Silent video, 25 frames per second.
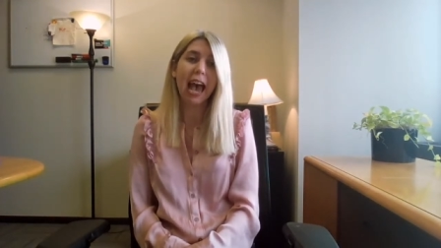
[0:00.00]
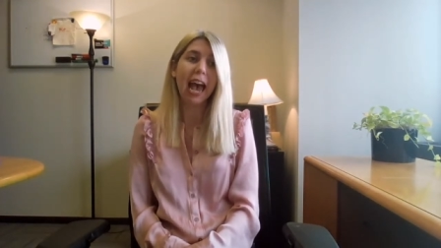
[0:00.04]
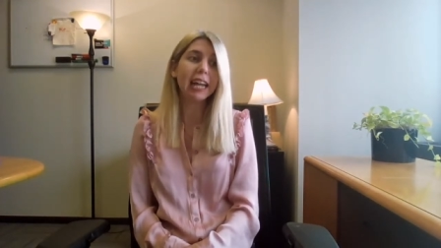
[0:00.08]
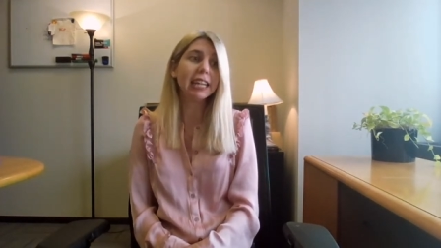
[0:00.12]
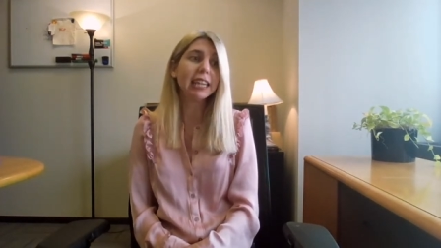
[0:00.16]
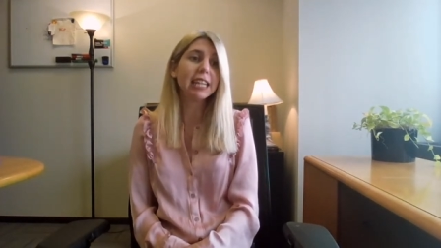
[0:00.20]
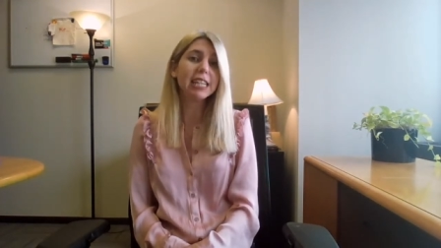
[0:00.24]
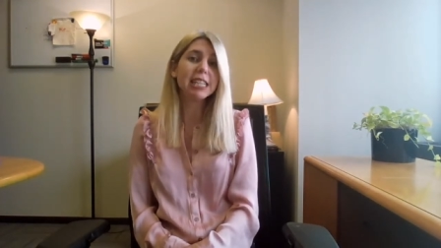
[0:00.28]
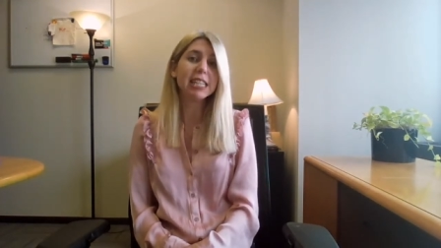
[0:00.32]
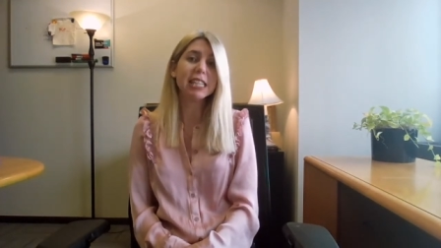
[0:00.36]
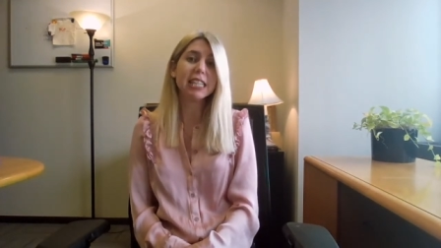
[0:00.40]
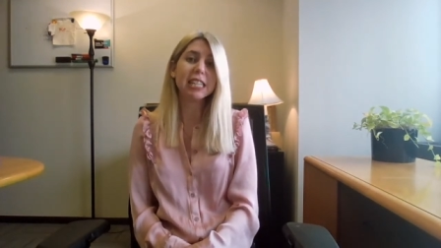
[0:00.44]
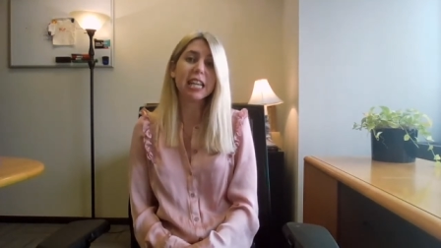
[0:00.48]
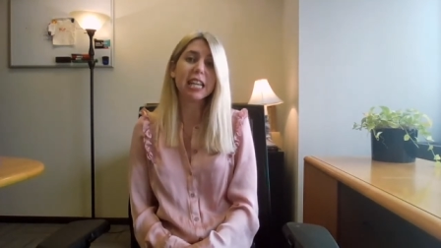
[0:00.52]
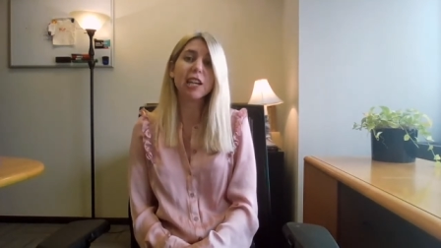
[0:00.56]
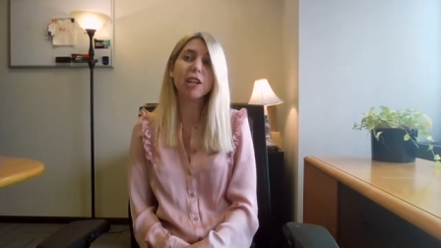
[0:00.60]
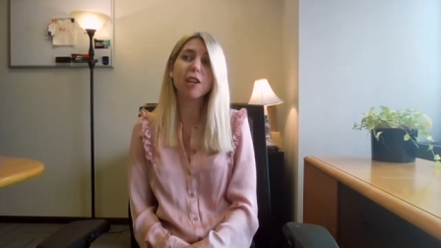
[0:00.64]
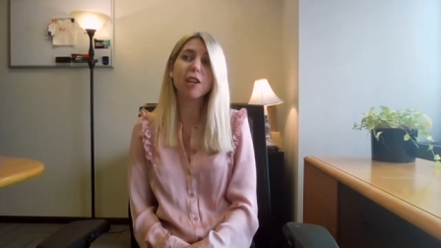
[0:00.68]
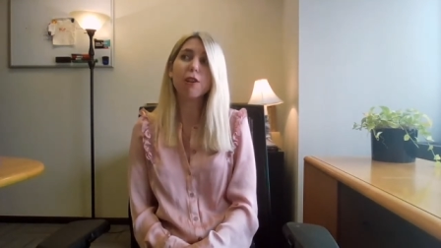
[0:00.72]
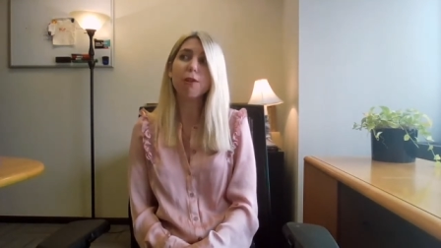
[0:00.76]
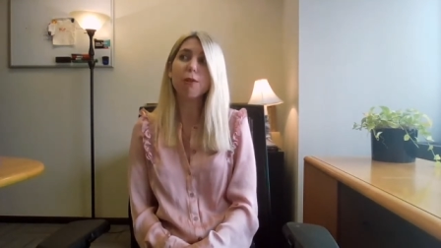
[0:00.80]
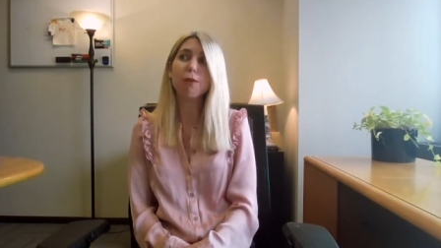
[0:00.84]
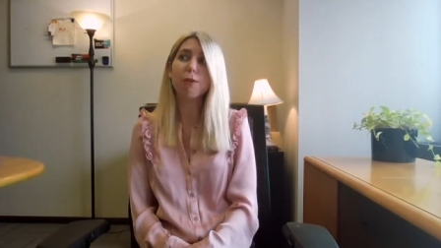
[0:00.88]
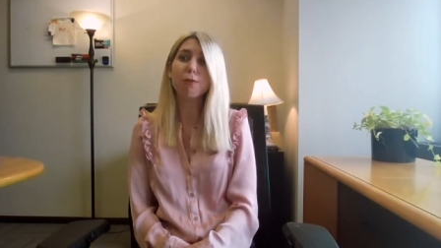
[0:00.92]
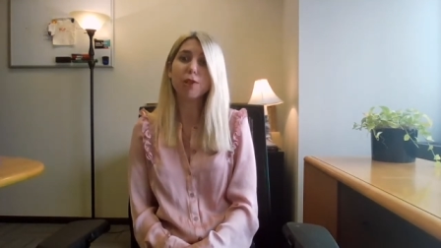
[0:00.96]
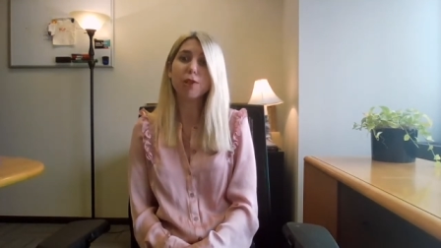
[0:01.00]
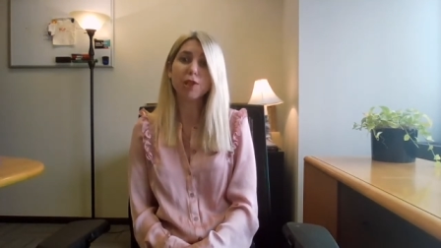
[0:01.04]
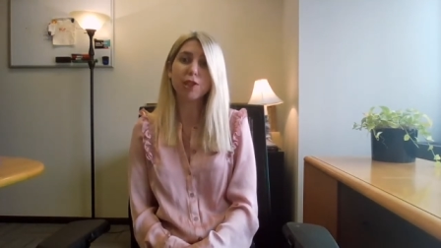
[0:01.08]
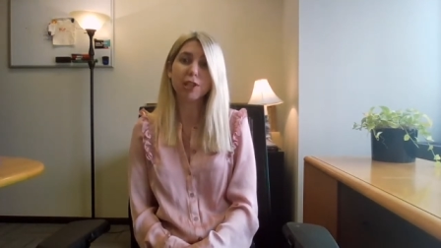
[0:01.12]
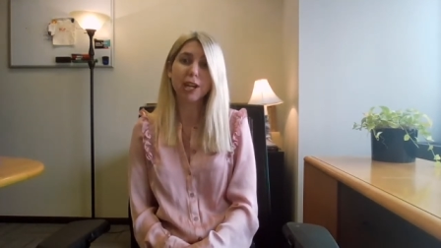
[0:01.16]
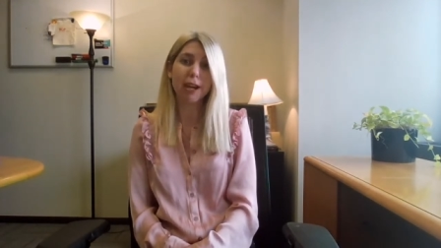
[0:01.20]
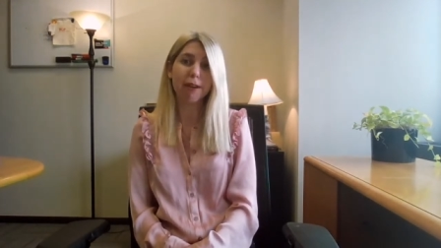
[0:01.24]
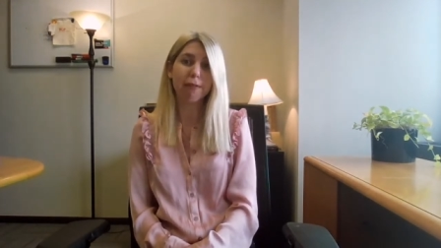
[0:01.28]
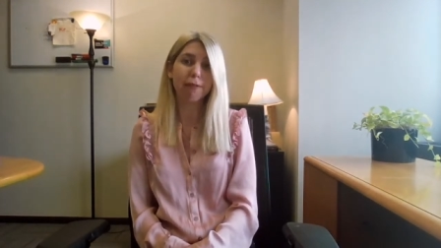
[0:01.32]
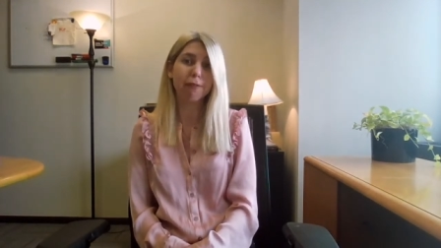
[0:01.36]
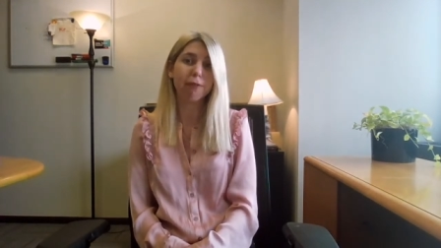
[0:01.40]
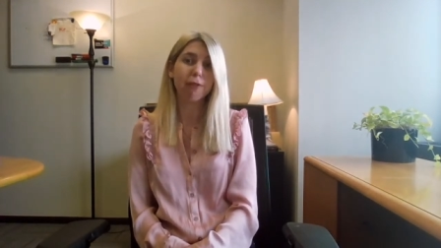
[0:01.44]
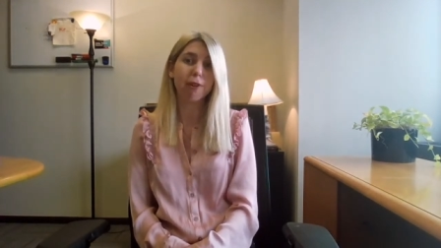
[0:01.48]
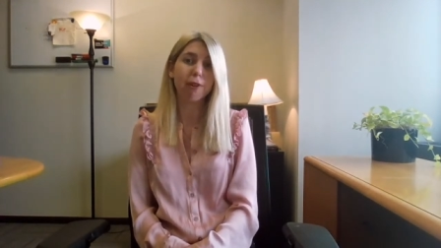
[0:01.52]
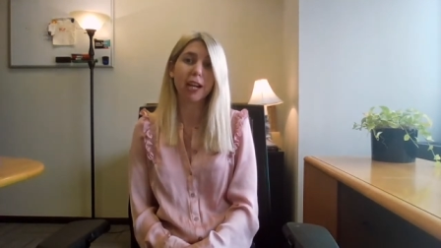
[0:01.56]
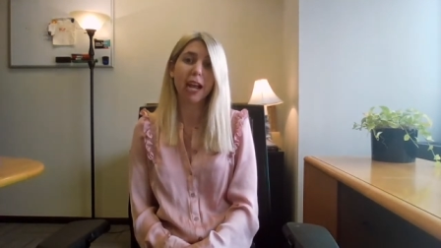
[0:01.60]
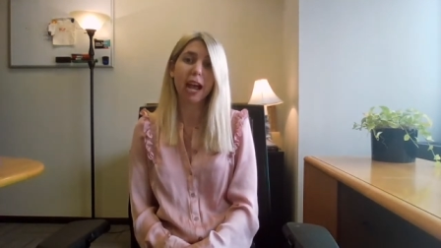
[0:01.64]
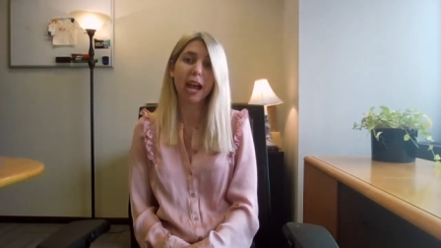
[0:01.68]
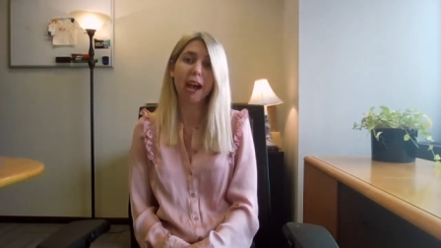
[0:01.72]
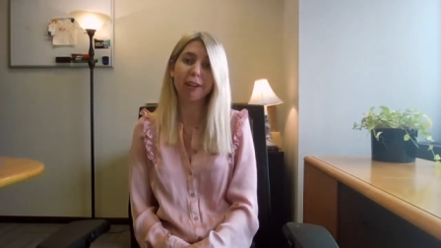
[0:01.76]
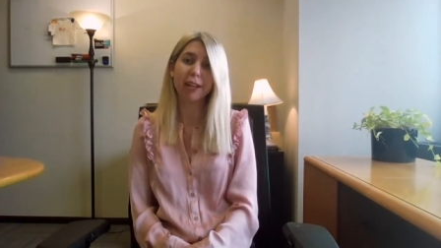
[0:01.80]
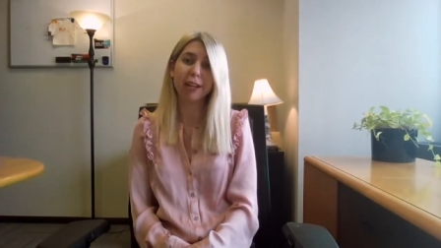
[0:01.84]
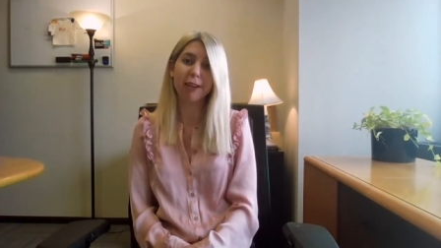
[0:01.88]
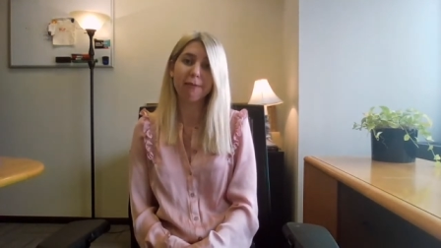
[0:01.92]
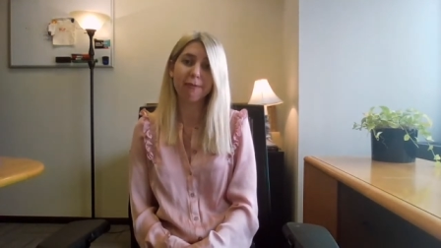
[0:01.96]
And this is a huge shift for
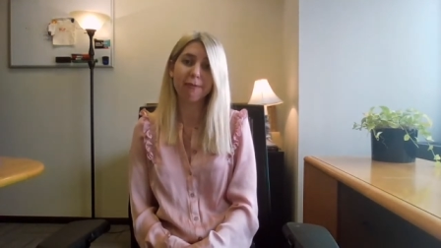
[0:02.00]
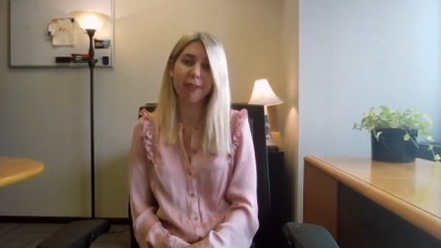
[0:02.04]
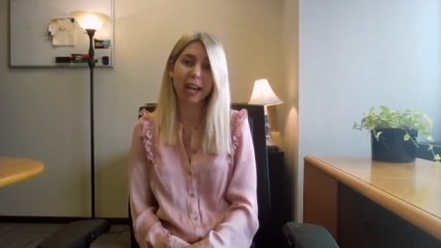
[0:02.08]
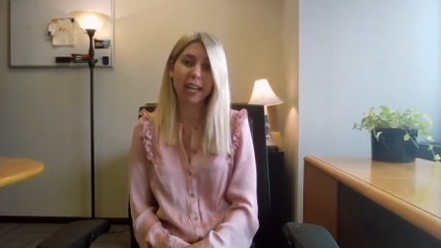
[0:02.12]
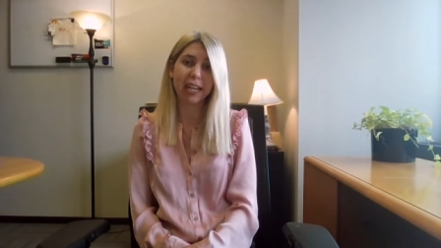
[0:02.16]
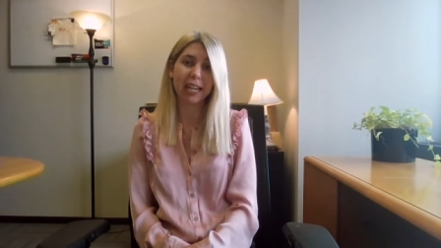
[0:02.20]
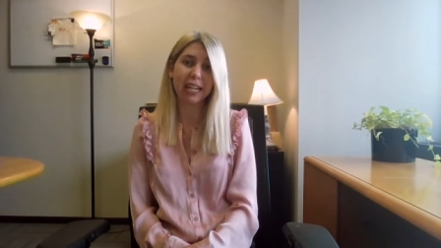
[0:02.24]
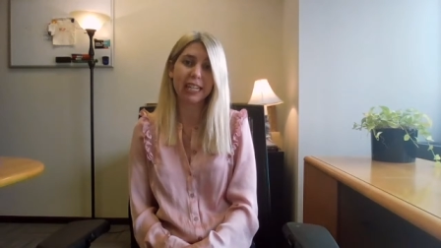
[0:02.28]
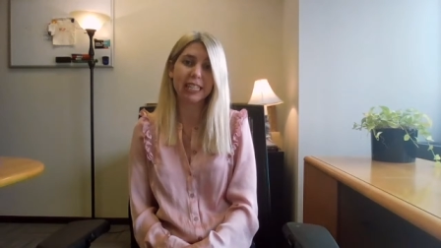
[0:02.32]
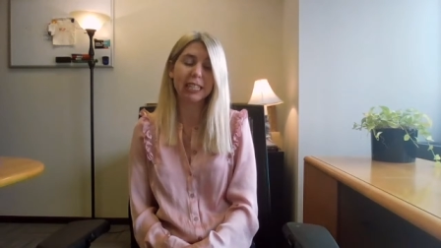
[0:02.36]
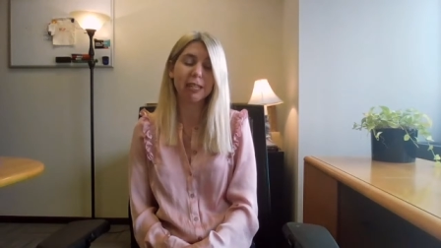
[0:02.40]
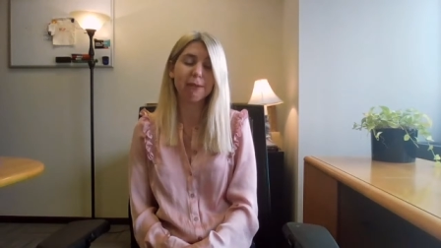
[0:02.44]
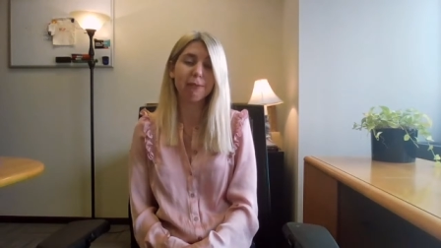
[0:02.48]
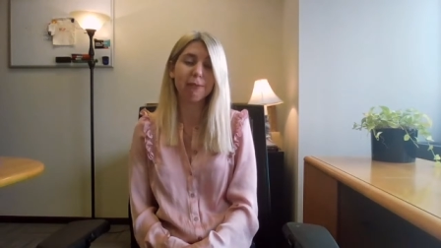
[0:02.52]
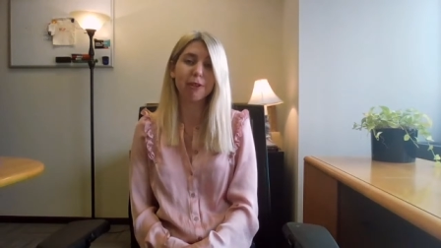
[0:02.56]
accounting and finance.